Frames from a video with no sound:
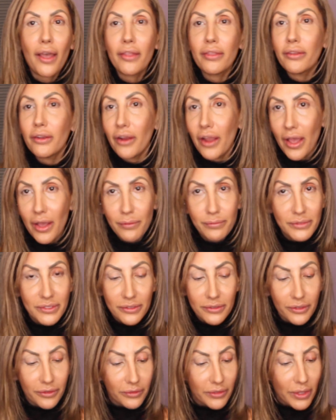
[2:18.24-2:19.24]
and they're
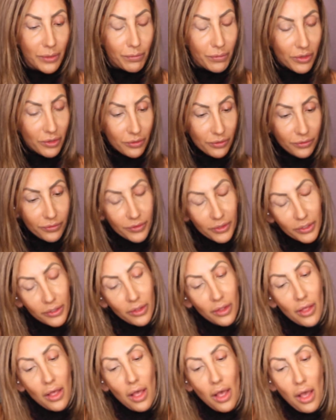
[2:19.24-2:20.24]
absolutely
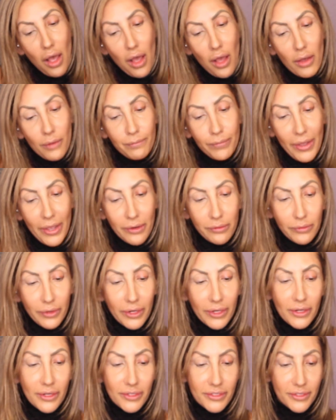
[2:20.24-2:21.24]
beautiful. But we're
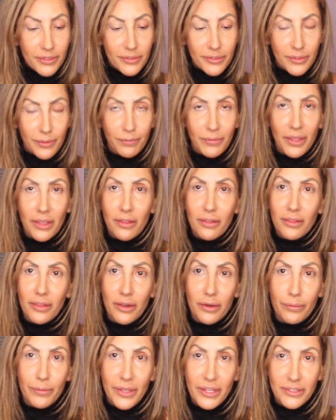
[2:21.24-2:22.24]
going to do something a
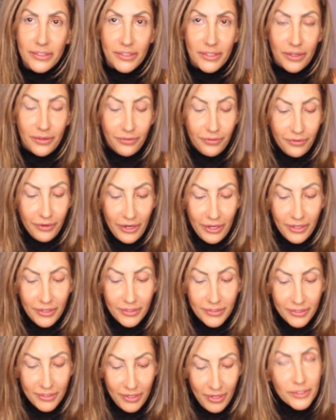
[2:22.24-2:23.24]
little bit
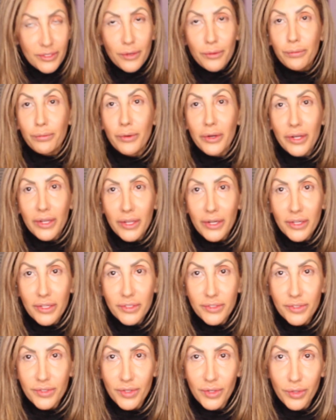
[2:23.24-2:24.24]
different. So we're
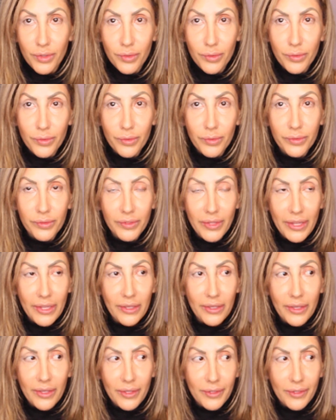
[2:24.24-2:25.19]
going to do like